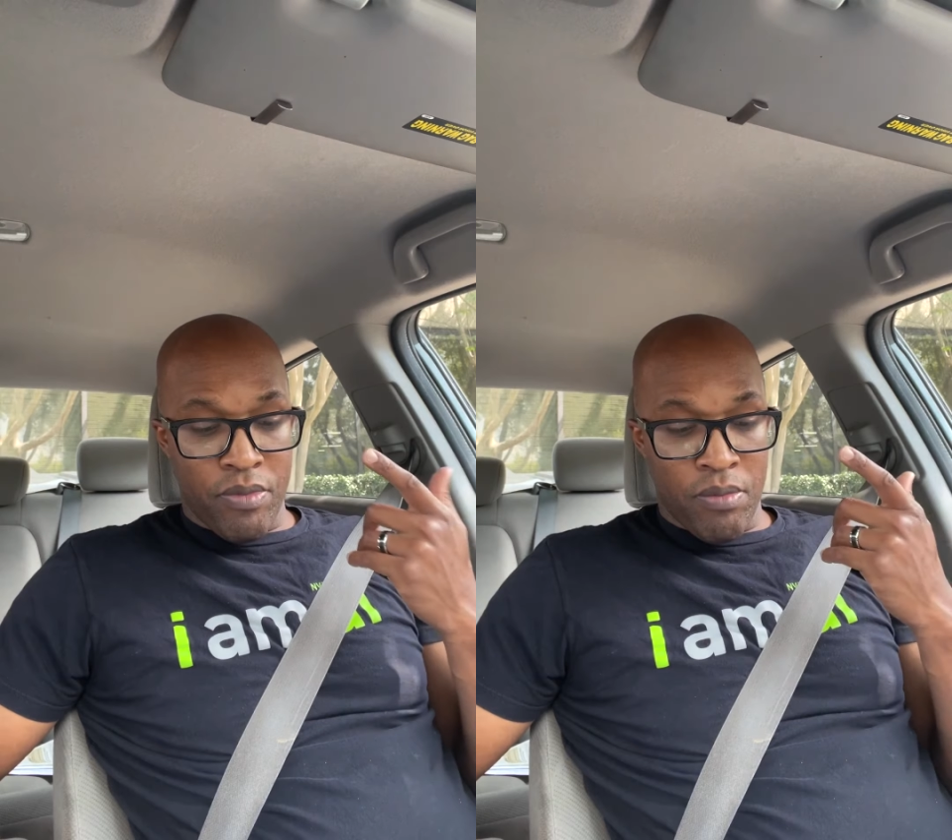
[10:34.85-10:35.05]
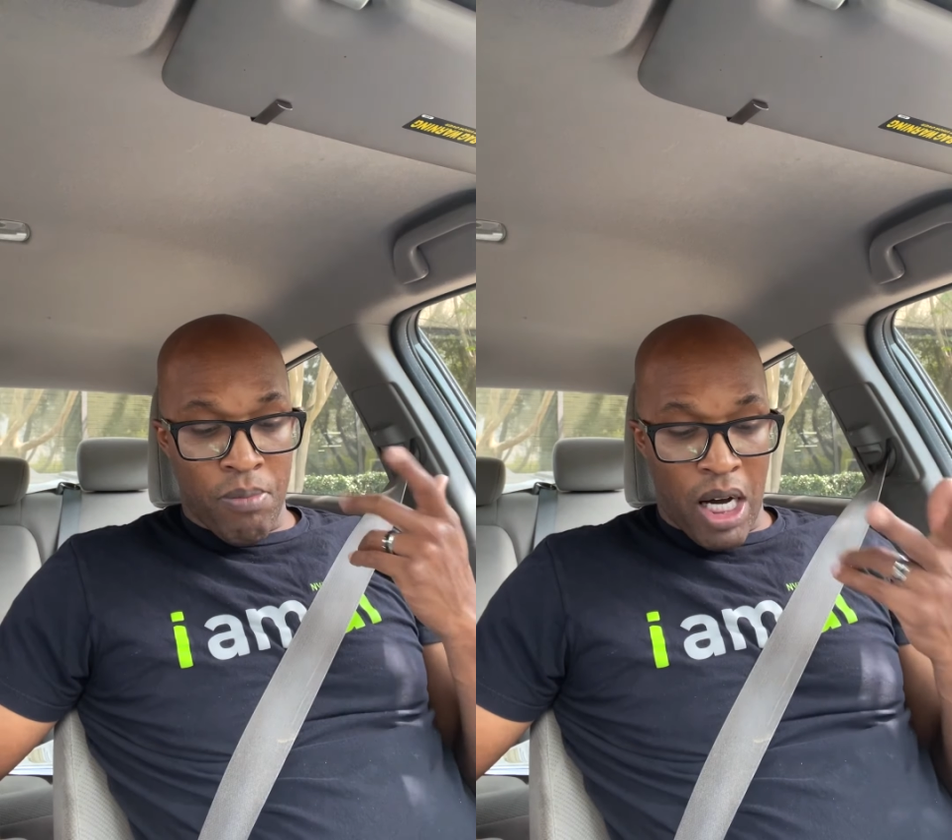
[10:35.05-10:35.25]

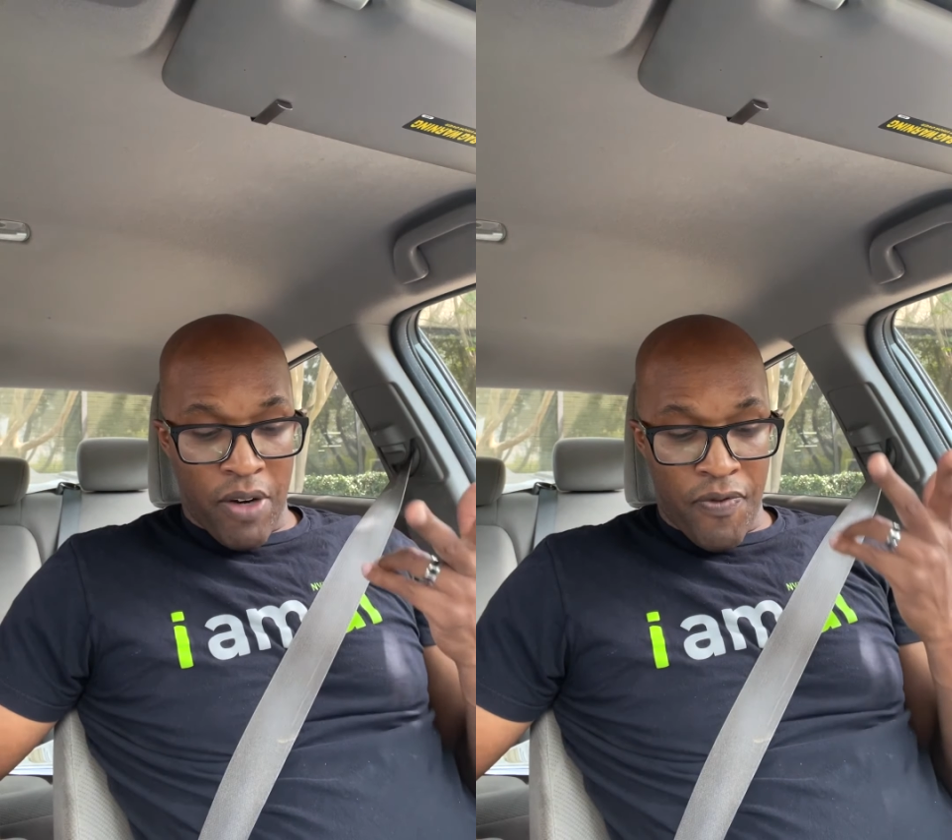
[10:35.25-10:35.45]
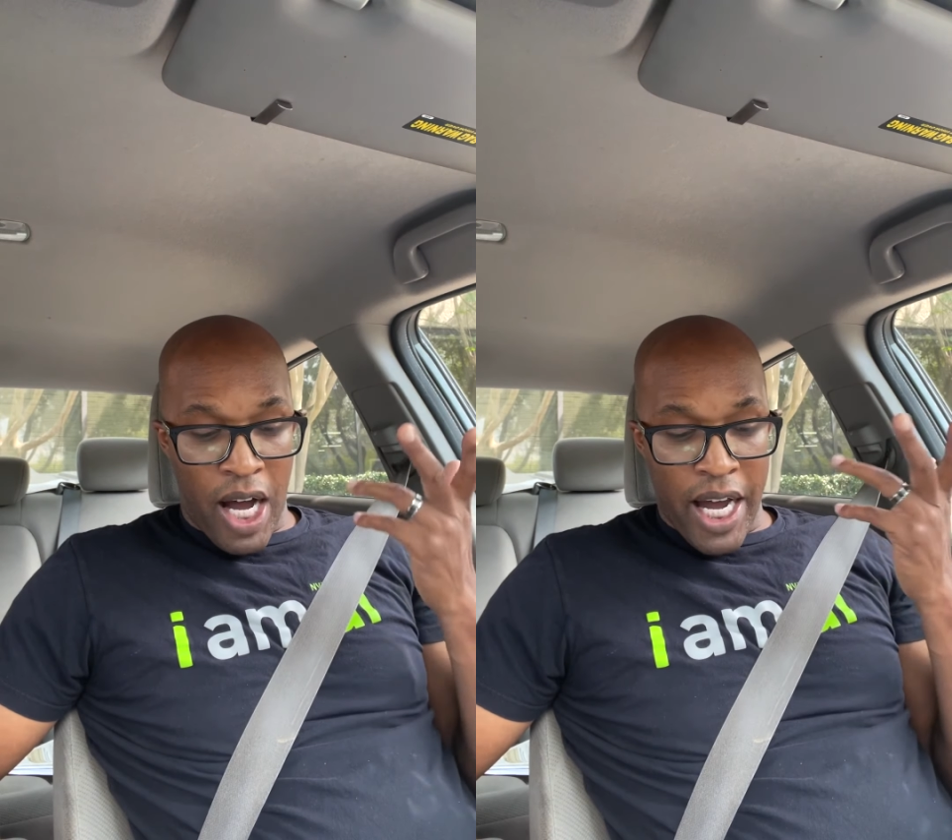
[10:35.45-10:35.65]

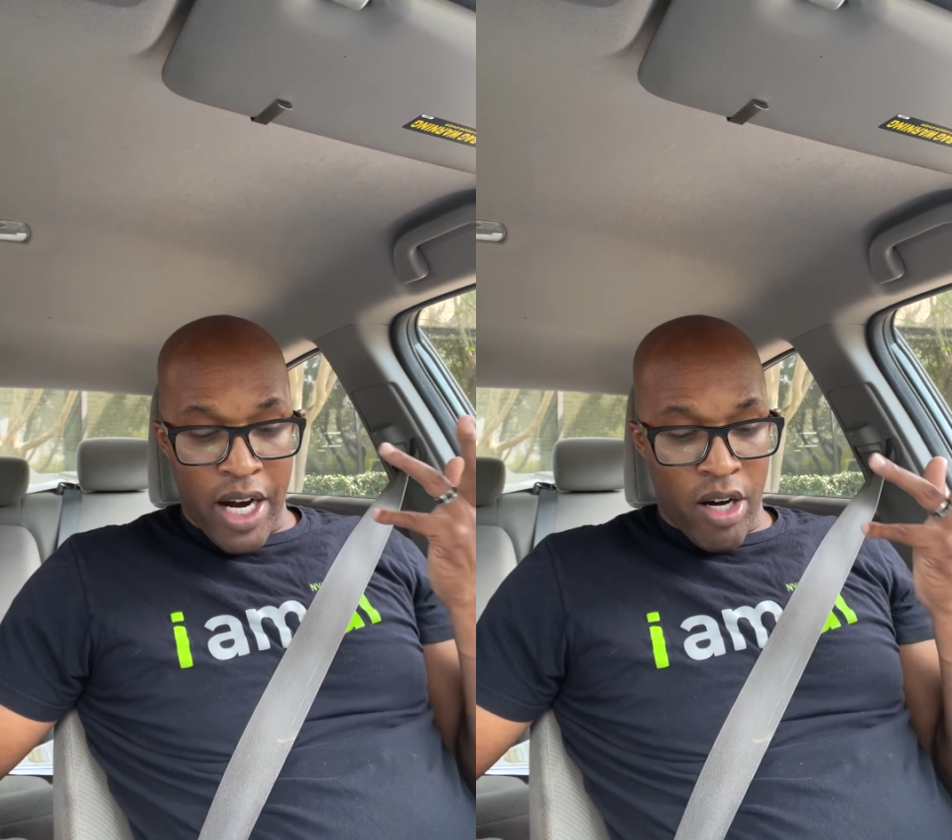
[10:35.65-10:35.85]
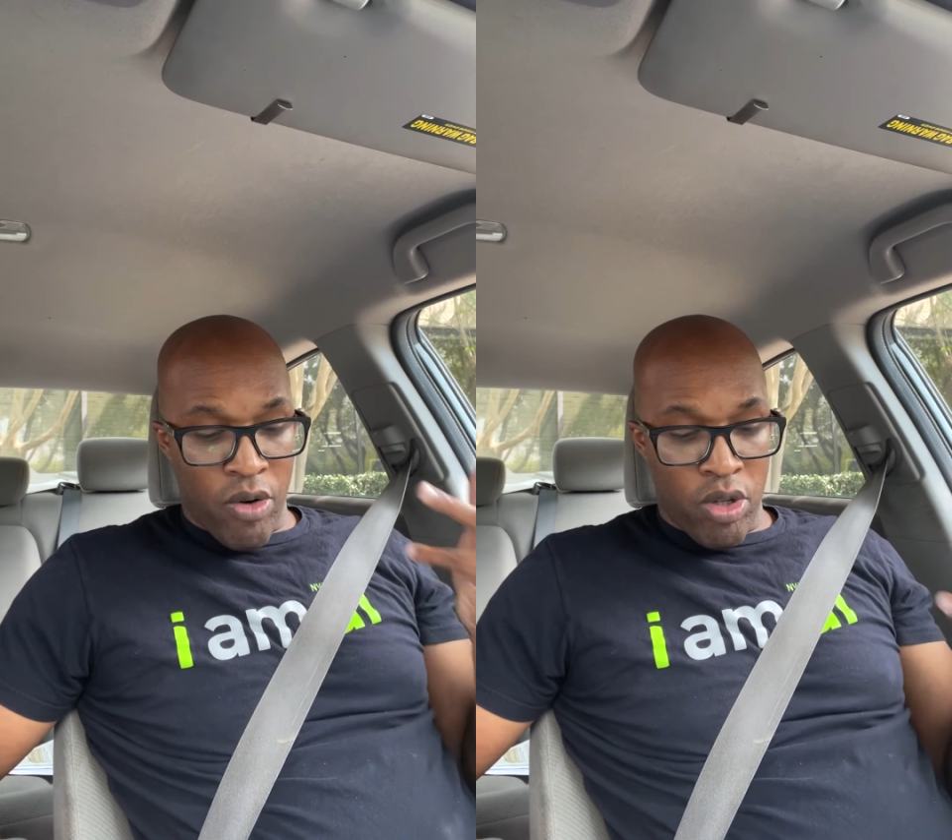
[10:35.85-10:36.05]

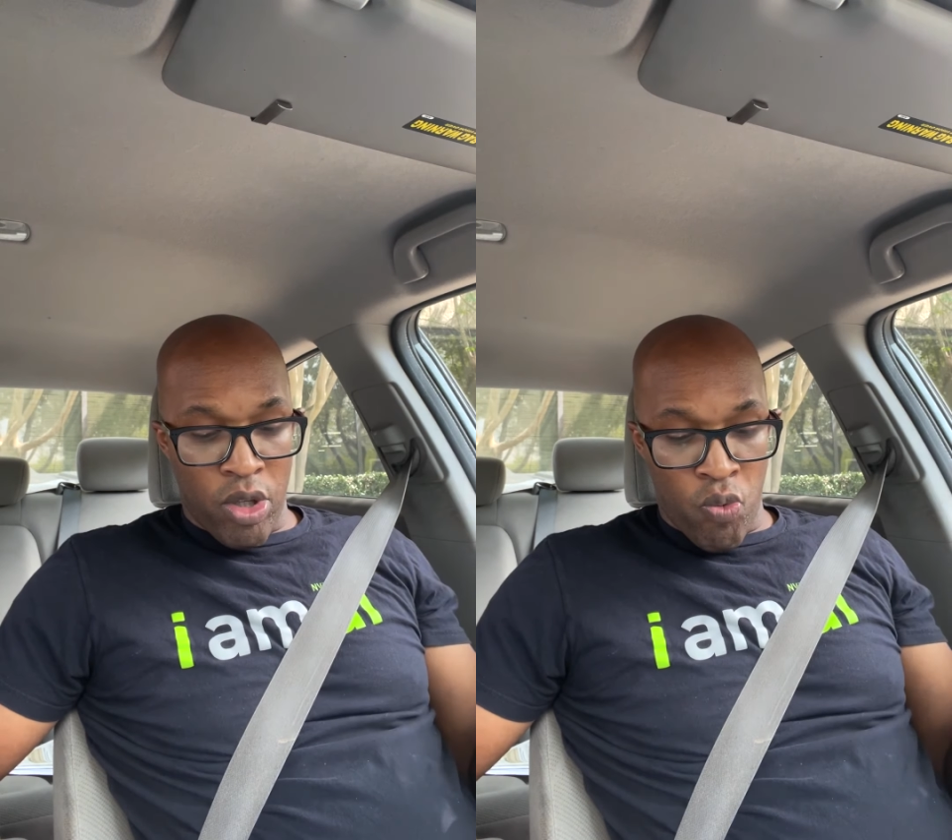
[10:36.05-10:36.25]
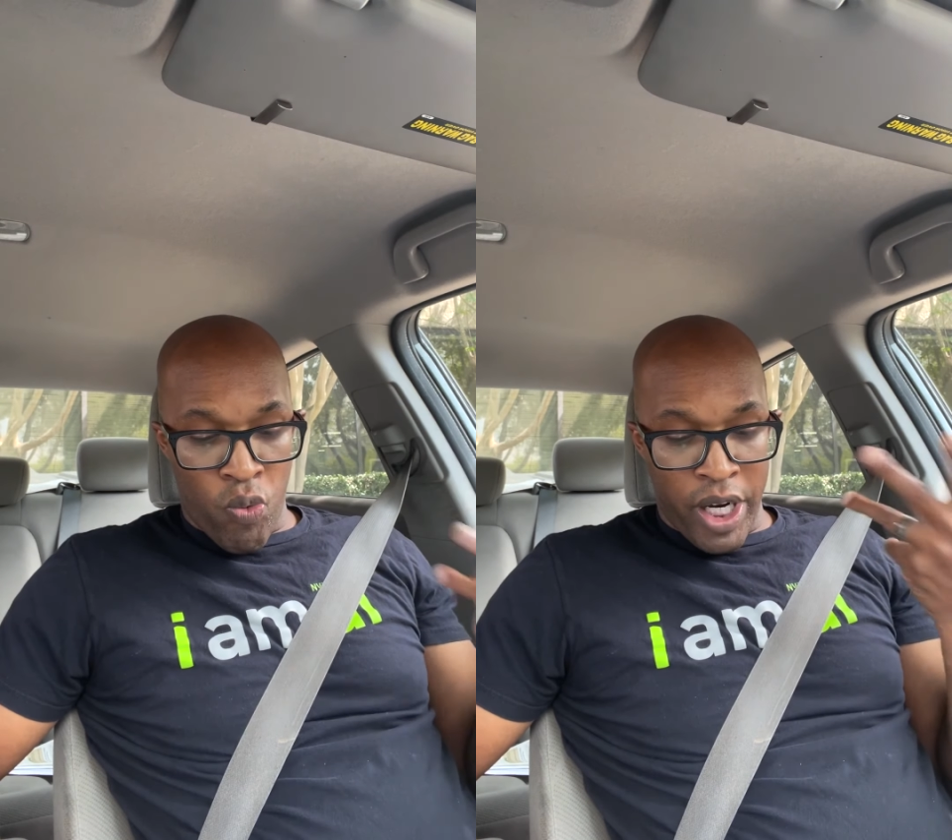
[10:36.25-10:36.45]
modifier,
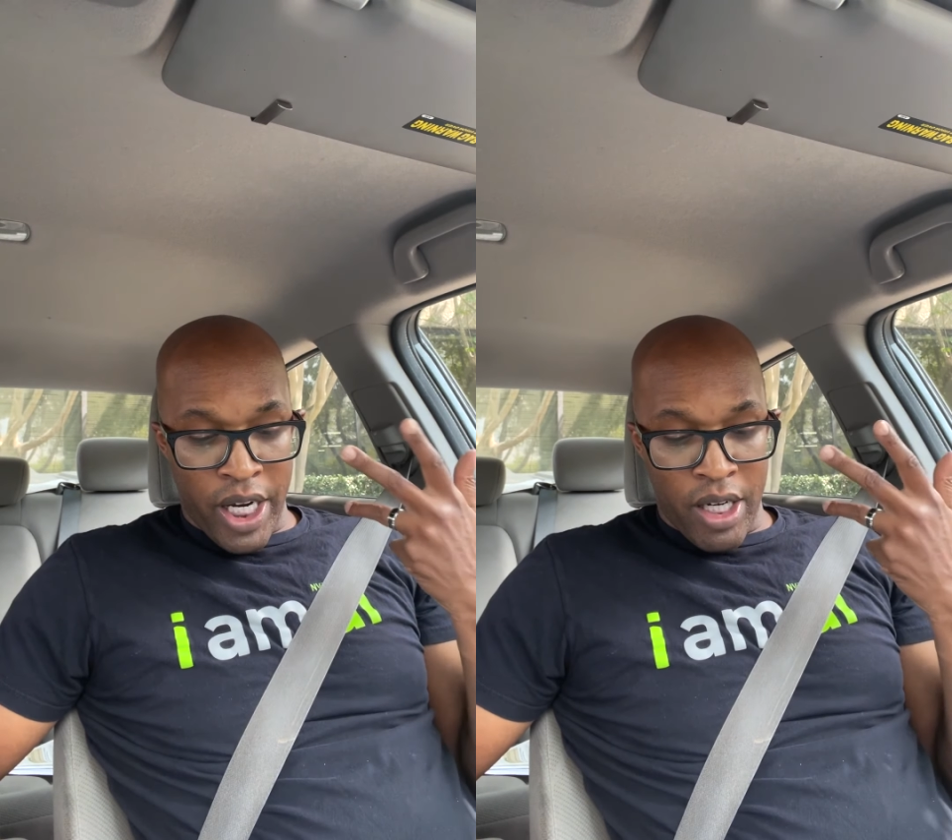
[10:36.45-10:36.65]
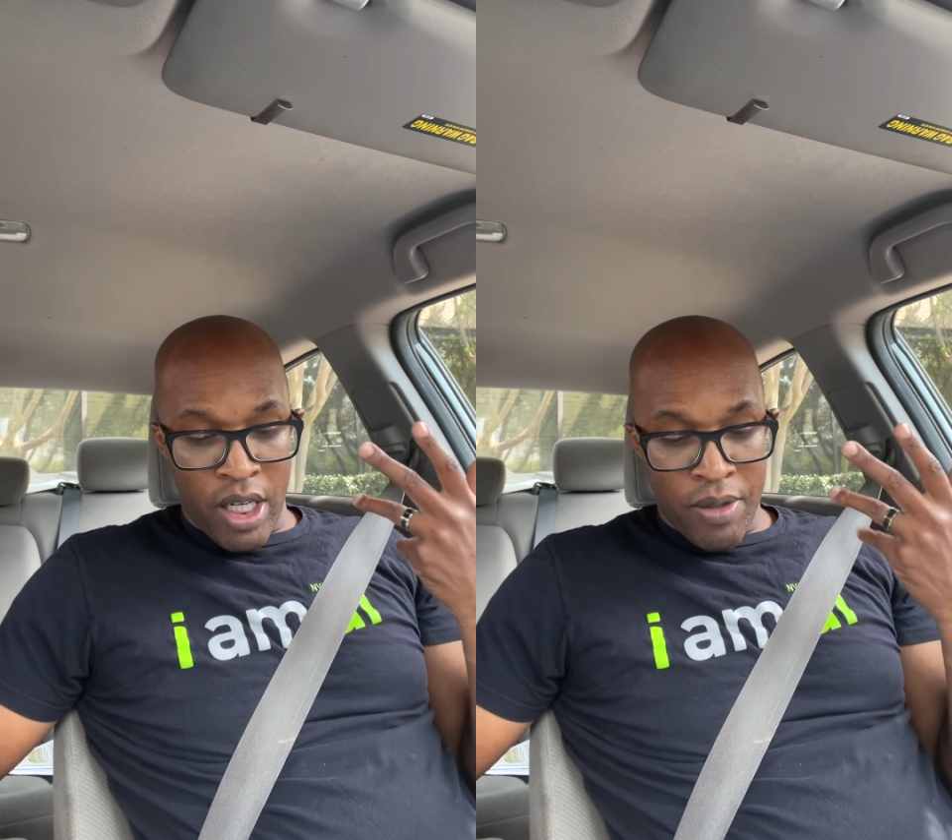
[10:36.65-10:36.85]
the
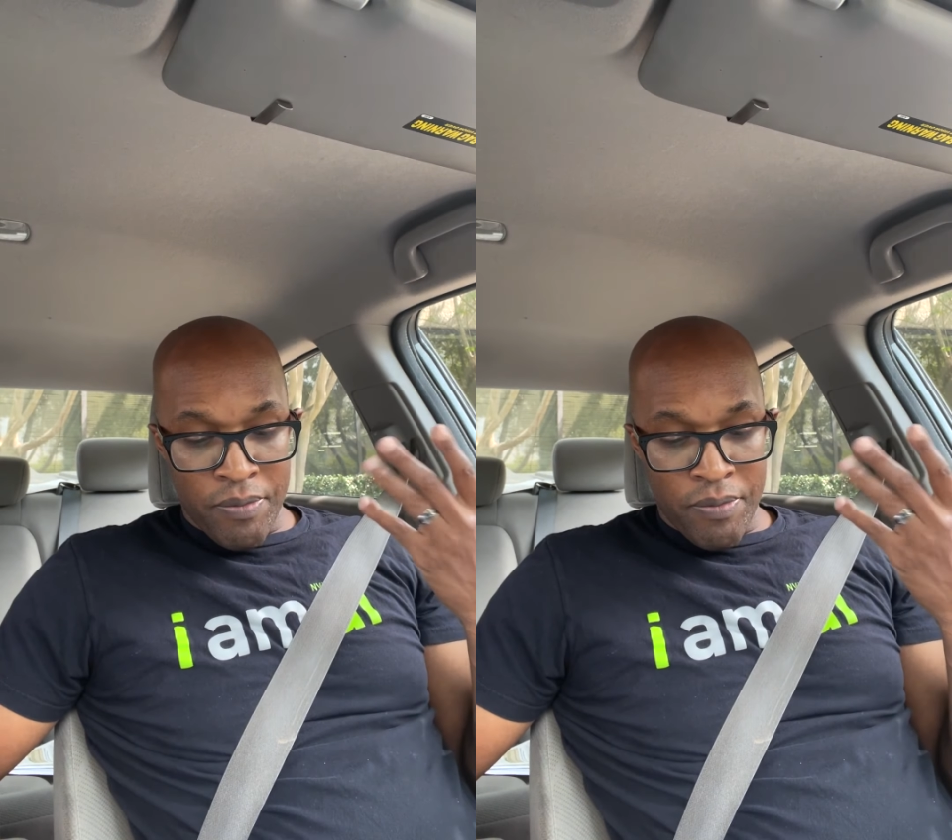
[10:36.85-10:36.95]
wind,